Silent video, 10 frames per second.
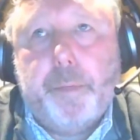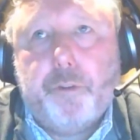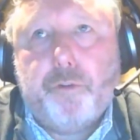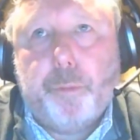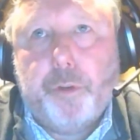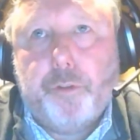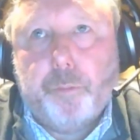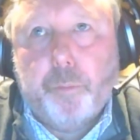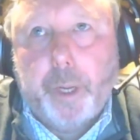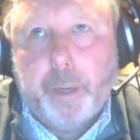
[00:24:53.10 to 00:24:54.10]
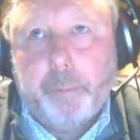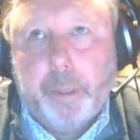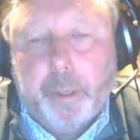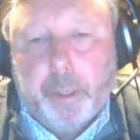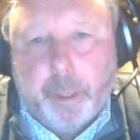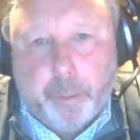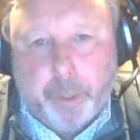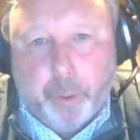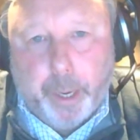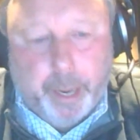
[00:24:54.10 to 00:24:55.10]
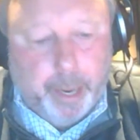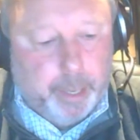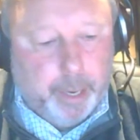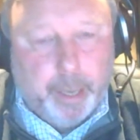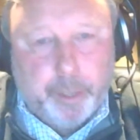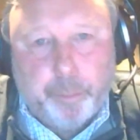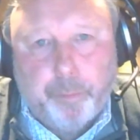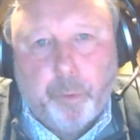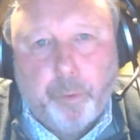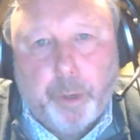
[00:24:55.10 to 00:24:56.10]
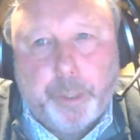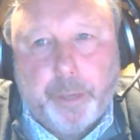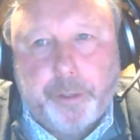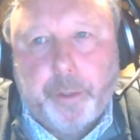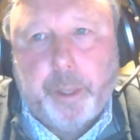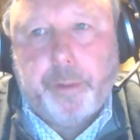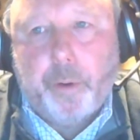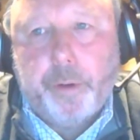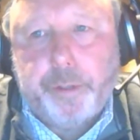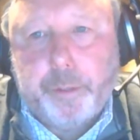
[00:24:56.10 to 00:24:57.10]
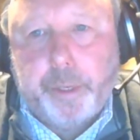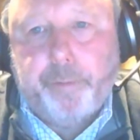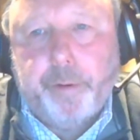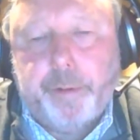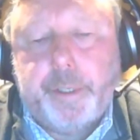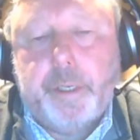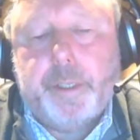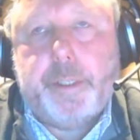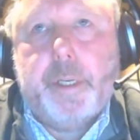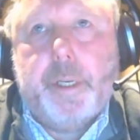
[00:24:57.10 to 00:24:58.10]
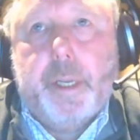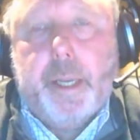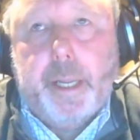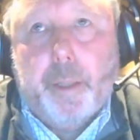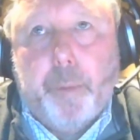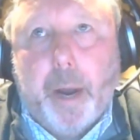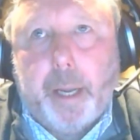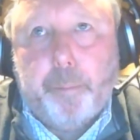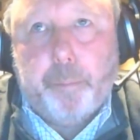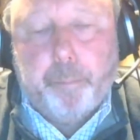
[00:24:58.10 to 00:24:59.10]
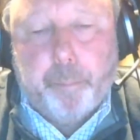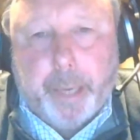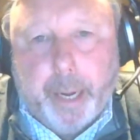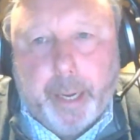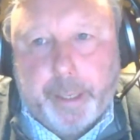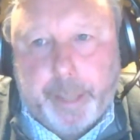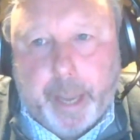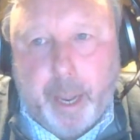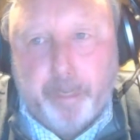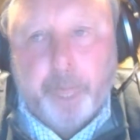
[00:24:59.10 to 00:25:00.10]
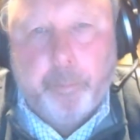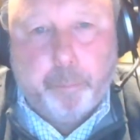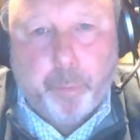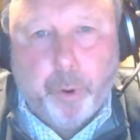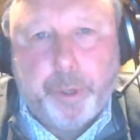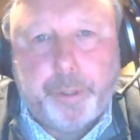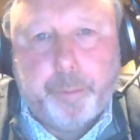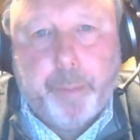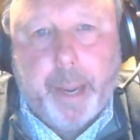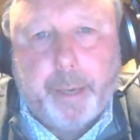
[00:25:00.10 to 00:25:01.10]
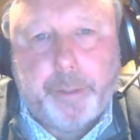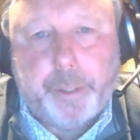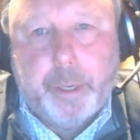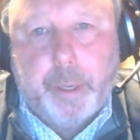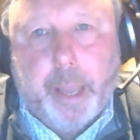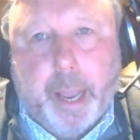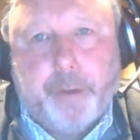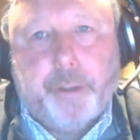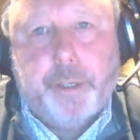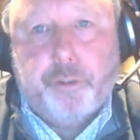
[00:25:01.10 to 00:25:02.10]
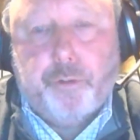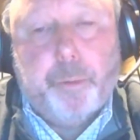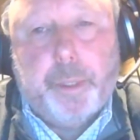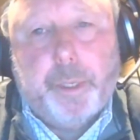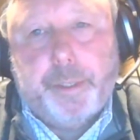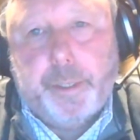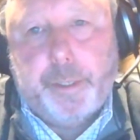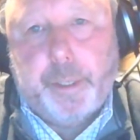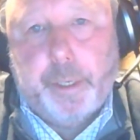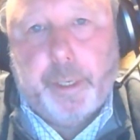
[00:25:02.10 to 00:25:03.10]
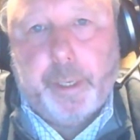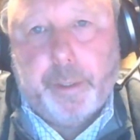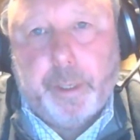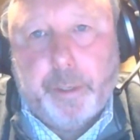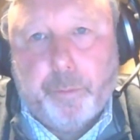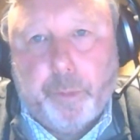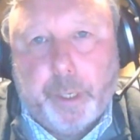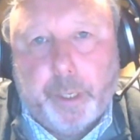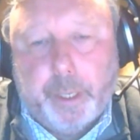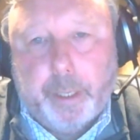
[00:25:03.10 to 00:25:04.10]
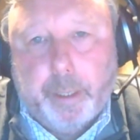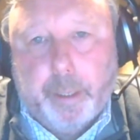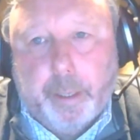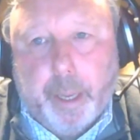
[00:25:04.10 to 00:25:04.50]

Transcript: distribution where they would go X before record date. So there are some differences in the market mechanics. How brokers and banks actually distribute this is really